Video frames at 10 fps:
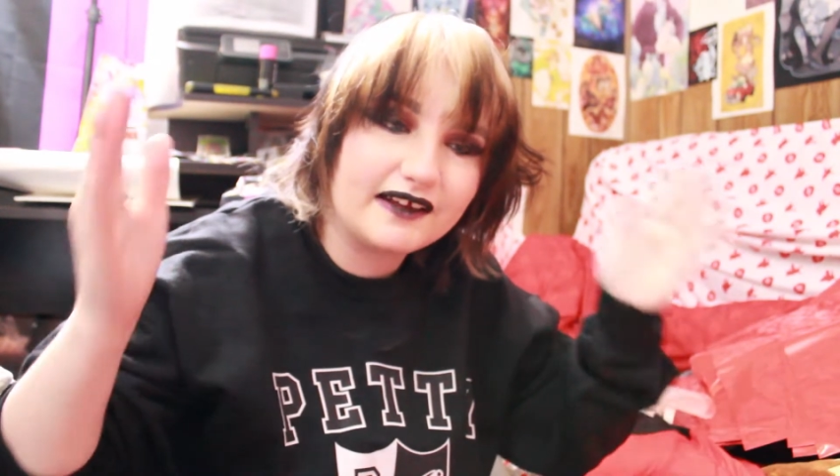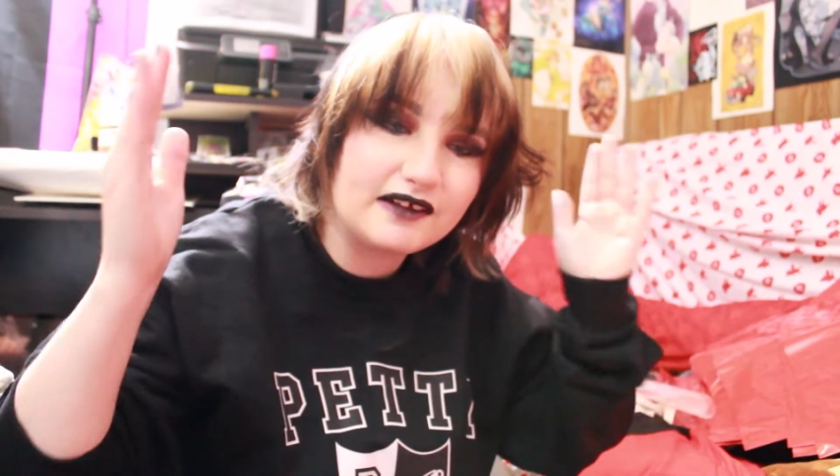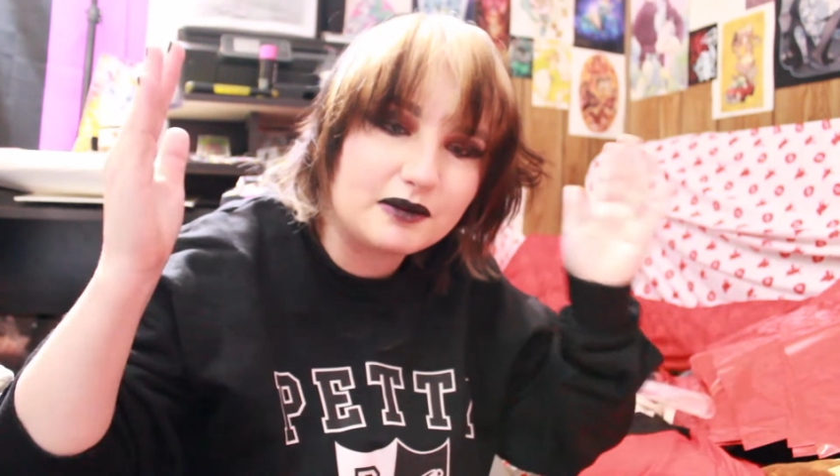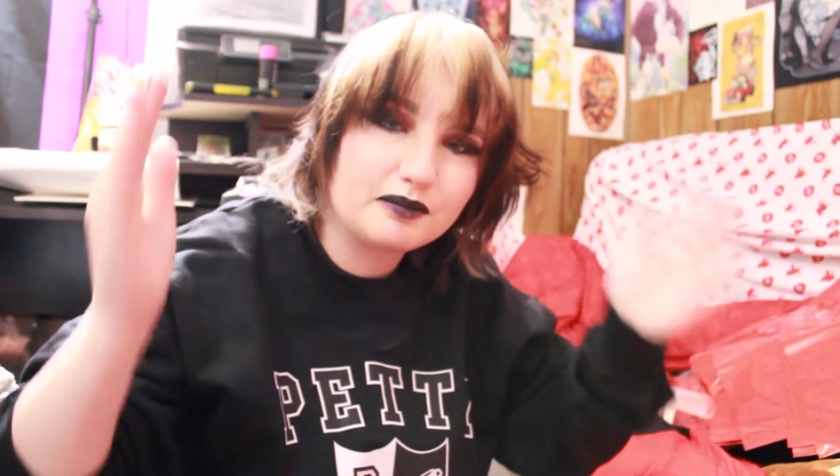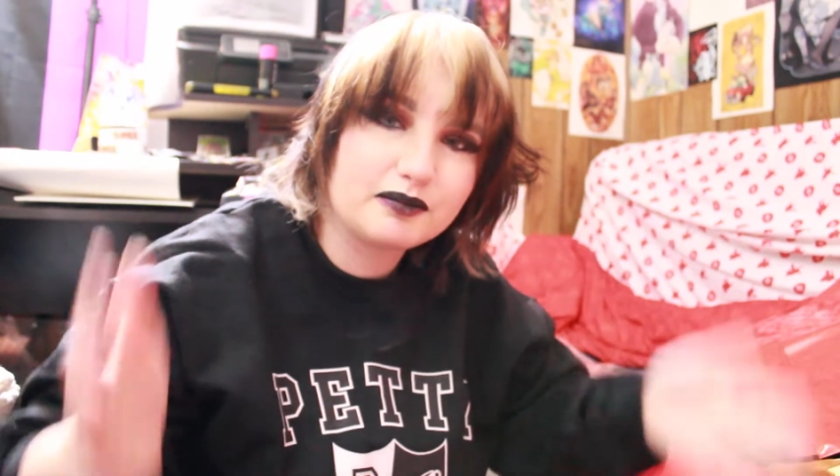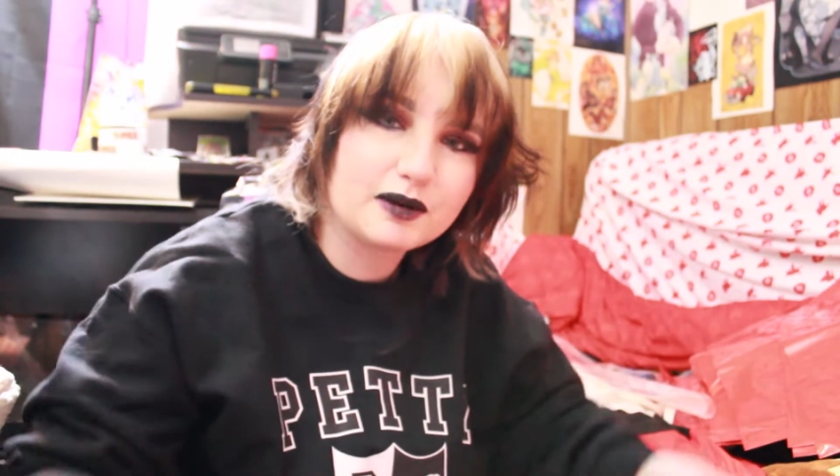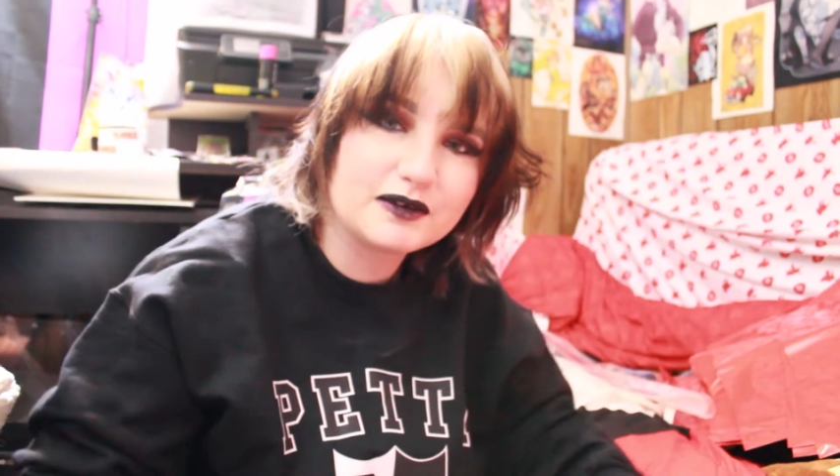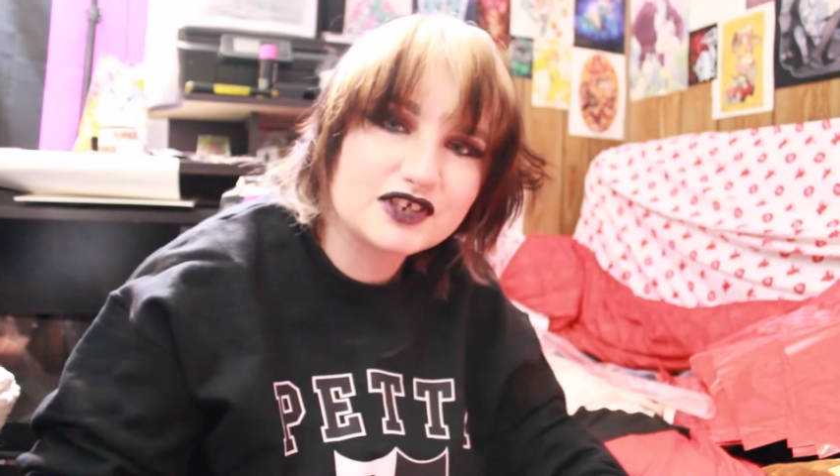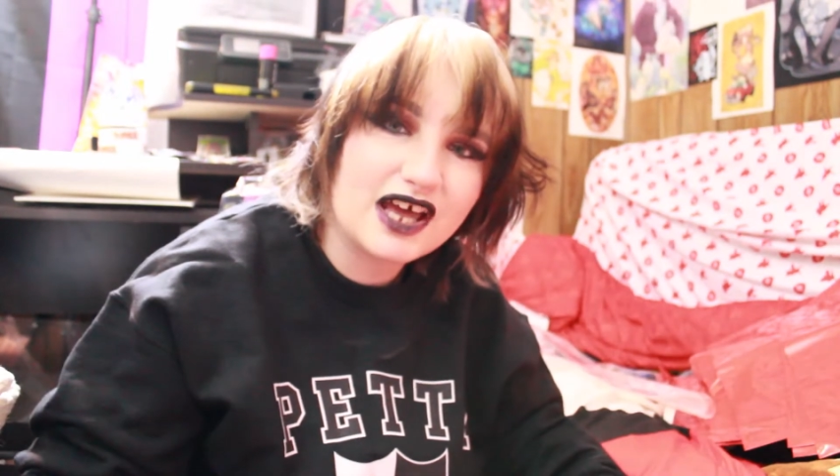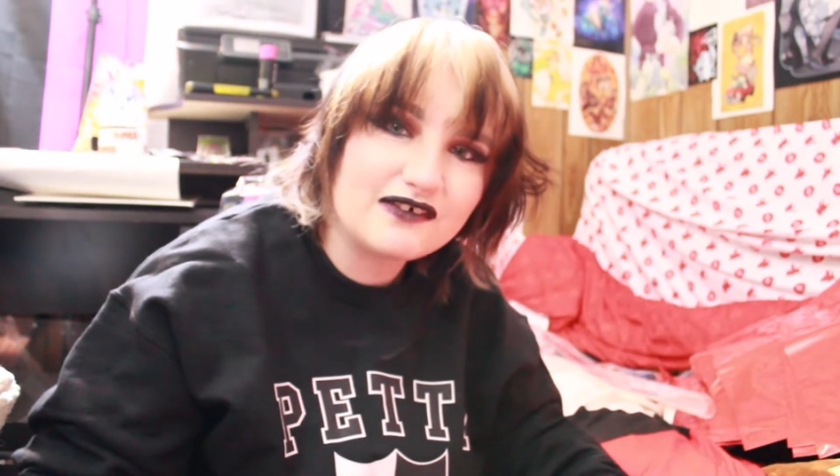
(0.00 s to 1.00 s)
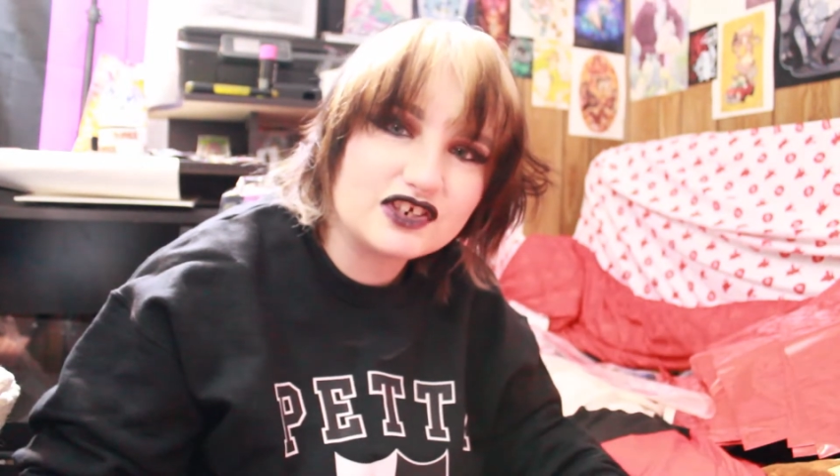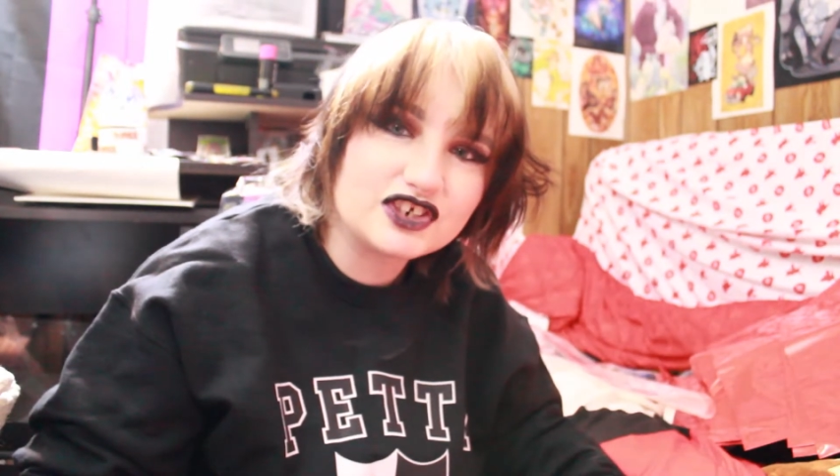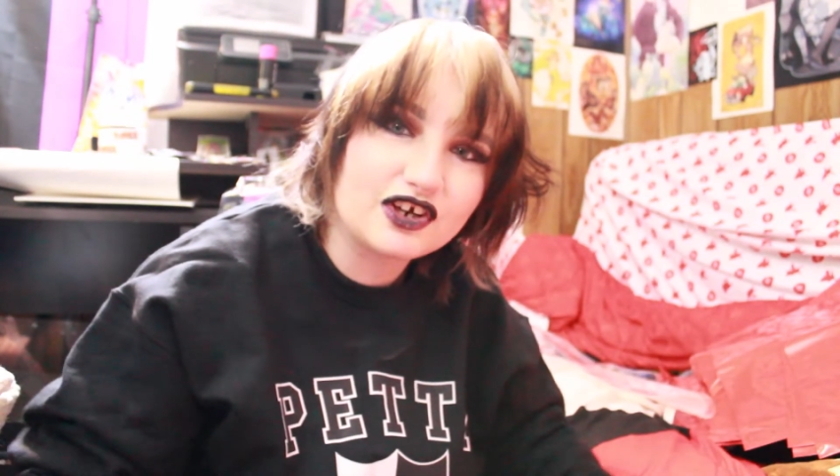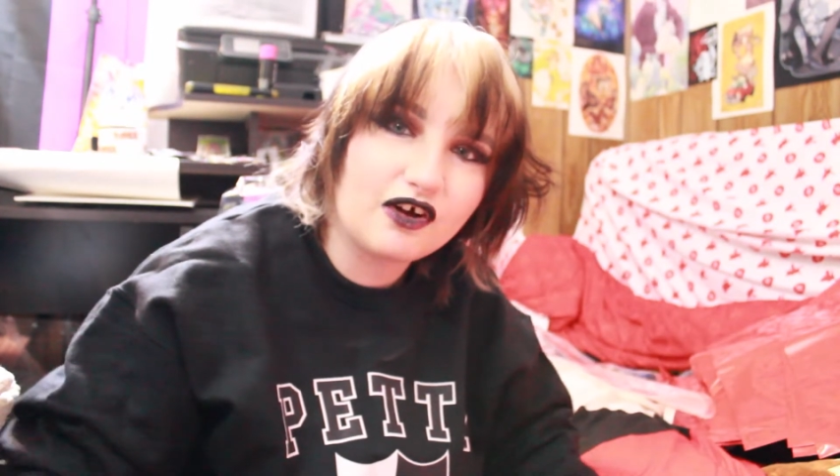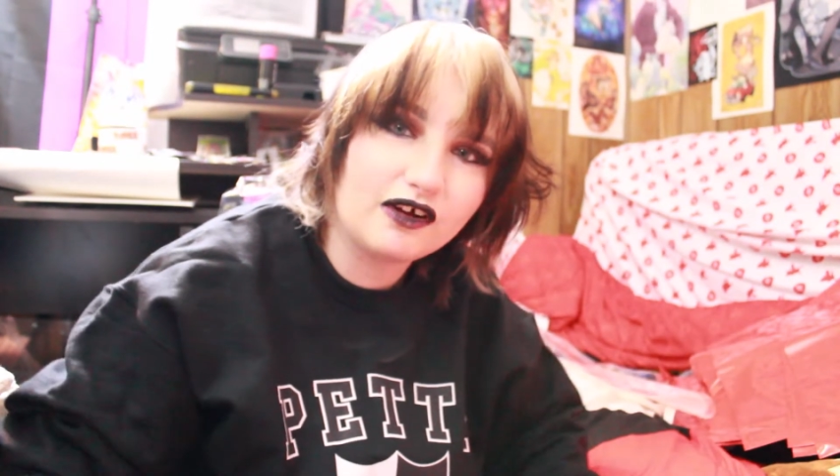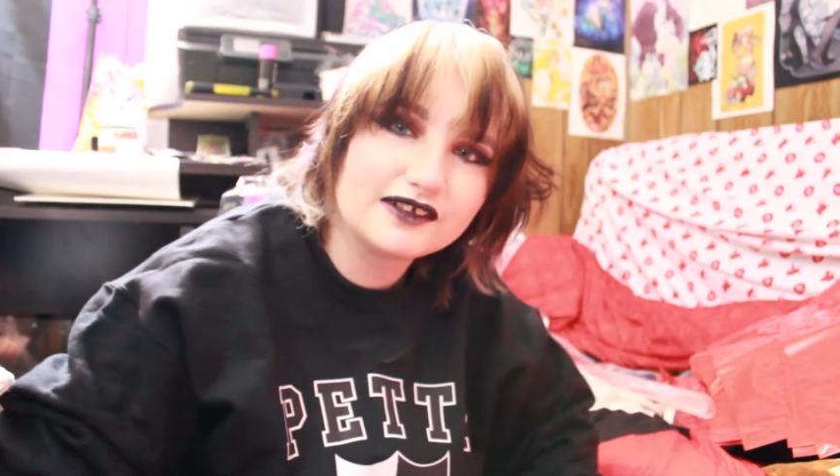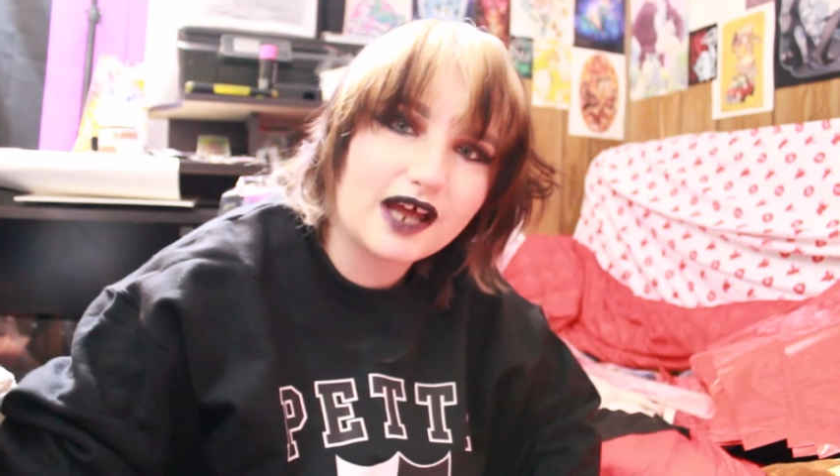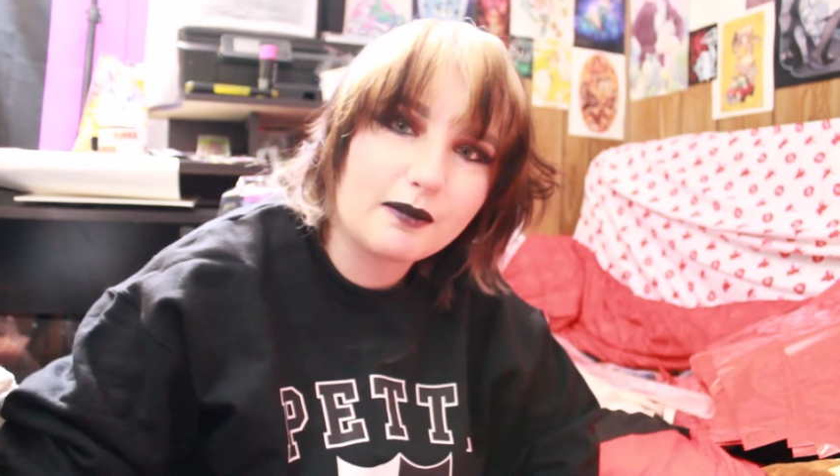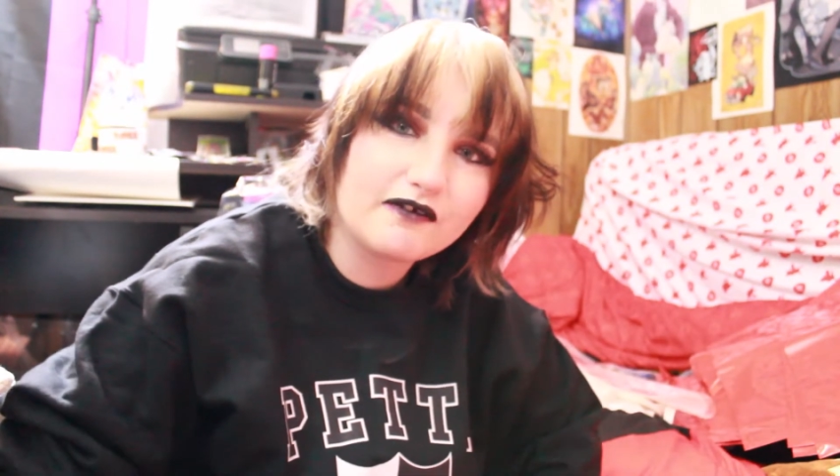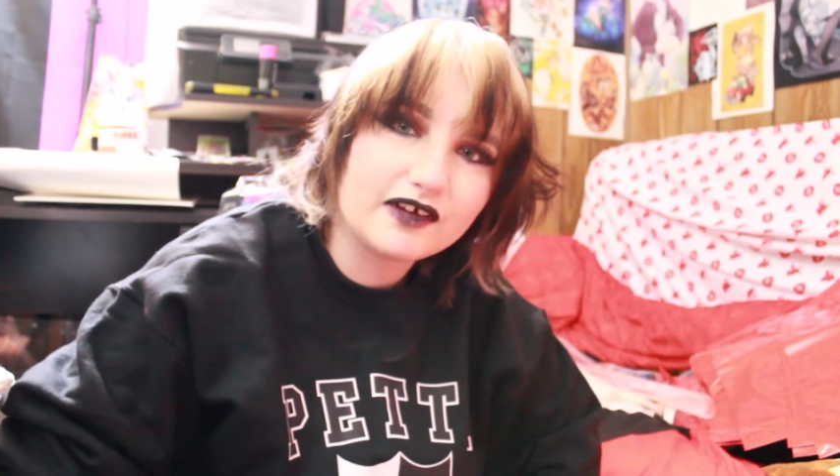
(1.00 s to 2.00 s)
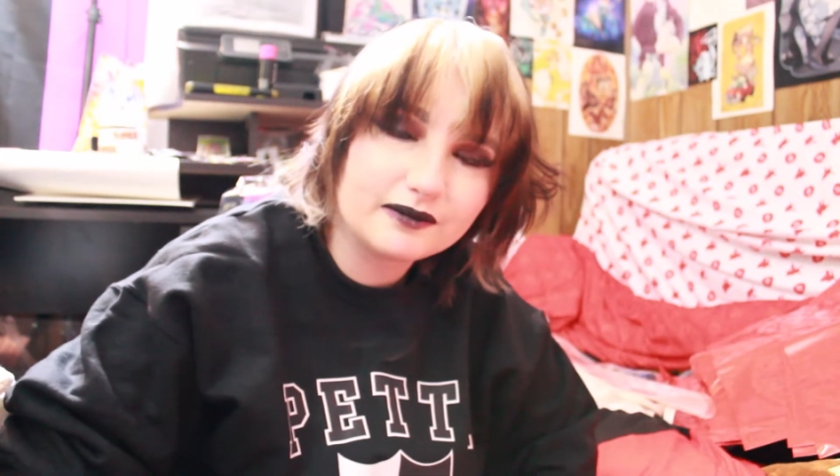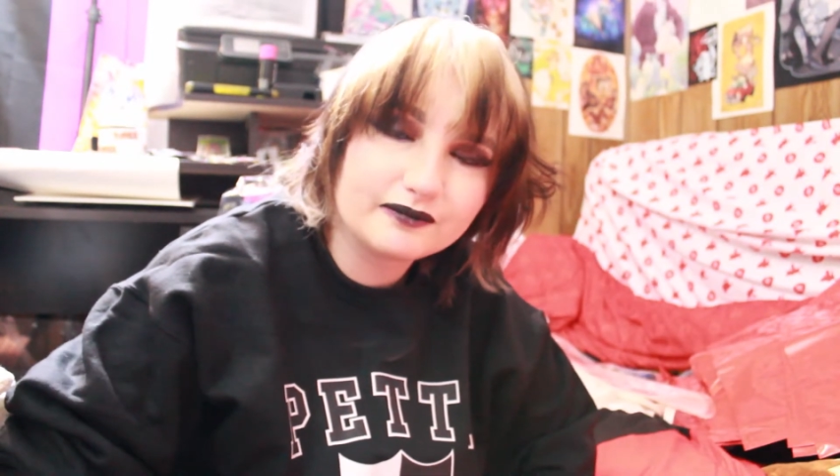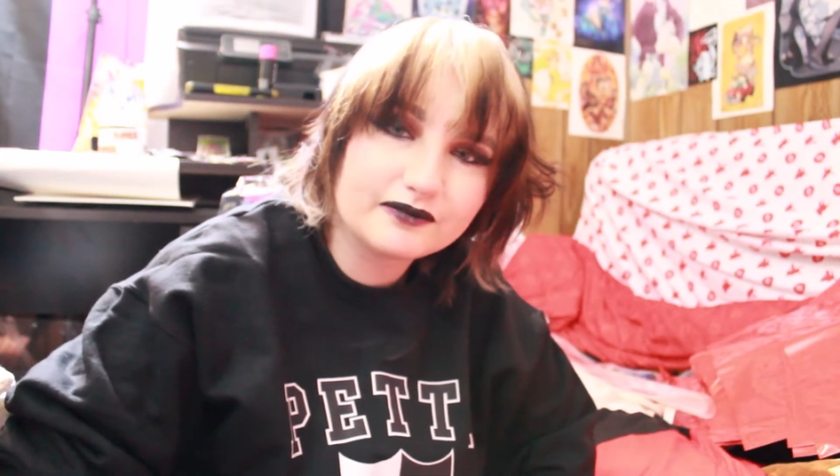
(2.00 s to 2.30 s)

and then put a bunch of heavy shit all on top of it.